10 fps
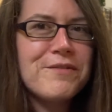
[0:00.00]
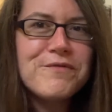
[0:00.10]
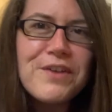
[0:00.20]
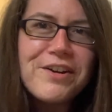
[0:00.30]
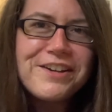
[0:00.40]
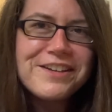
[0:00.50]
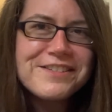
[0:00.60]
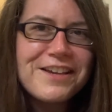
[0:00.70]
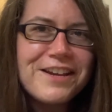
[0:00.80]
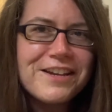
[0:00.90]
Very
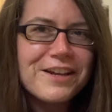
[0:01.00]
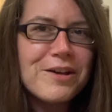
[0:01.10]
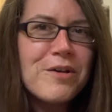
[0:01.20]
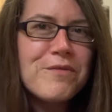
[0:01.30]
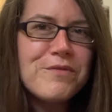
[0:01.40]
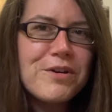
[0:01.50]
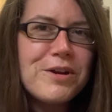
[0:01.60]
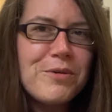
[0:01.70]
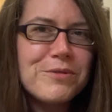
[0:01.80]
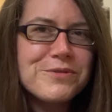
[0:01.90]
exciting,
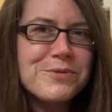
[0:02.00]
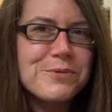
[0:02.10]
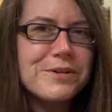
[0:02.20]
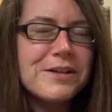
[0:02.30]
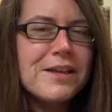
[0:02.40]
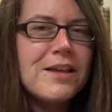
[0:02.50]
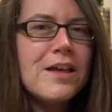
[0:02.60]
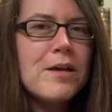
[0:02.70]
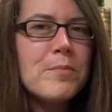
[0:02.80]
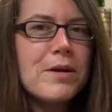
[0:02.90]
very old school.
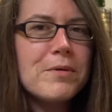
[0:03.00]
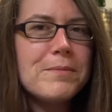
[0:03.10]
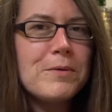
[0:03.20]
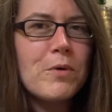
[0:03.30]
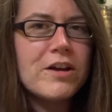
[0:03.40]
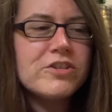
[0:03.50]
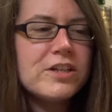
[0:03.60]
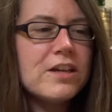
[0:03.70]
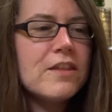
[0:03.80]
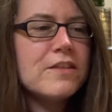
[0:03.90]
But I'm going to be
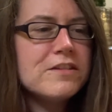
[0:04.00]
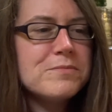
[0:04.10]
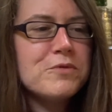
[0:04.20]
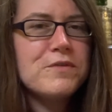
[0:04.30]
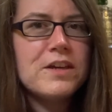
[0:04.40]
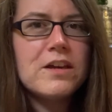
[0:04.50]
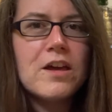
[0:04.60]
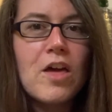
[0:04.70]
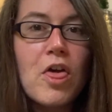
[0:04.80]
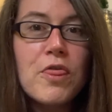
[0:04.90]
watching this movie,
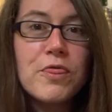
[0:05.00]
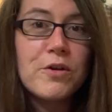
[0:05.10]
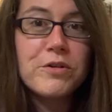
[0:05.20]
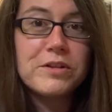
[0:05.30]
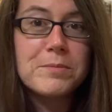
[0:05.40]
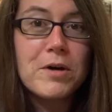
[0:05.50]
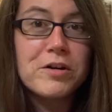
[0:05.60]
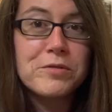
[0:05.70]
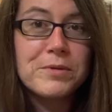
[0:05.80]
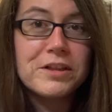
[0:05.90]
Thoroughly
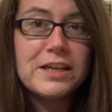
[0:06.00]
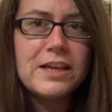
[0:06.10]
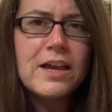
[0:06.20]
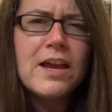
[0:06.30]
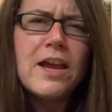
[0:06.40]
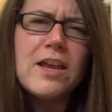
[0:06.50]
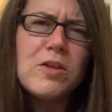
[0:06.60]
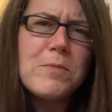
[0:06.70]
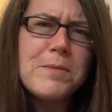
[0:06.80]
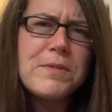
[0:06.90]
Modern Millie, and
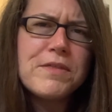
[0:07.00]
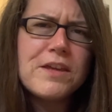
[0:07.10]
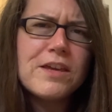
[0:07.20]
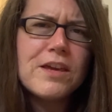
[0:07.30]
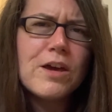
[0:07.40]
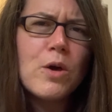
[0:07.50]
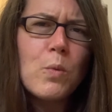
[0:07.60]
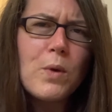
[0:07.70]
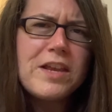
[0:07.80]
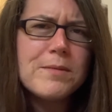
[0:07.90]
you might be thinking,
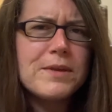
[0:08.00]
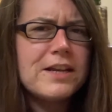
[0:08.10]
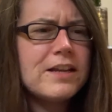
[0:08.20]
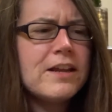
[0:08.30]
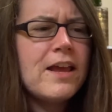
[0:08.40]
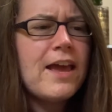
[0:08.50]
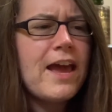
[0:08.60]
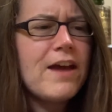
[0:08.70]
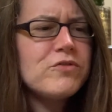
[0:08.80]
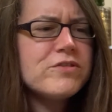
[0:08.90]
wait a minute,
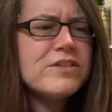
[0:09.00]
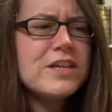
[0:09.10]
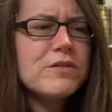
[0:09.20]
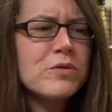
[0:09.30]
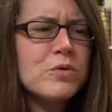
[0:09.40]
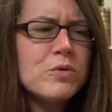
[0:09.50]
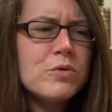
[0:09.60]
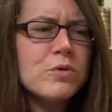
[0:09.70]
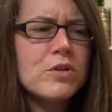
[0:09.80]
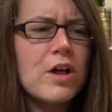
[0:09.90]
after seeing the
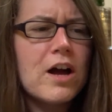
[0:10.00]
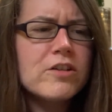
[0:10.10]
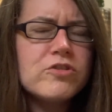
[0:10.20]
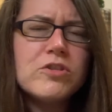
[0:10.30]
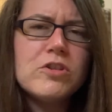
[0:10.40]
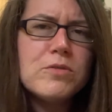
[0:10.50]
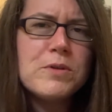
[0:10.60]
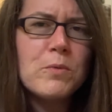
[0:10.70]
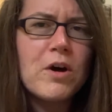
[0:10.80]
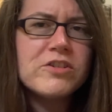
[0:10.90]
cuckoo clock, shouldn't you
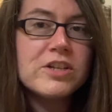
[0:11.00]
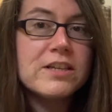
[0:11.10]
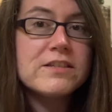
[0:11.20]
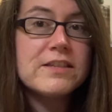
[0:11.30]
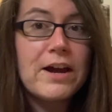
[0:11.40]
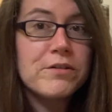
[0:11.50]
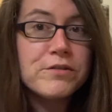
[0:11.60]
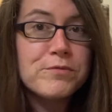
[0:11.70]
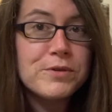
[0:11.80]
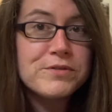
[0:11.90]
be watching Sound
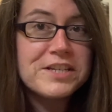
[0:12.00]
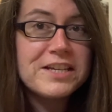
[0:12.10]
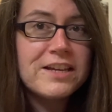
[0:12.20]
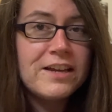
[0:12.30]
of Music?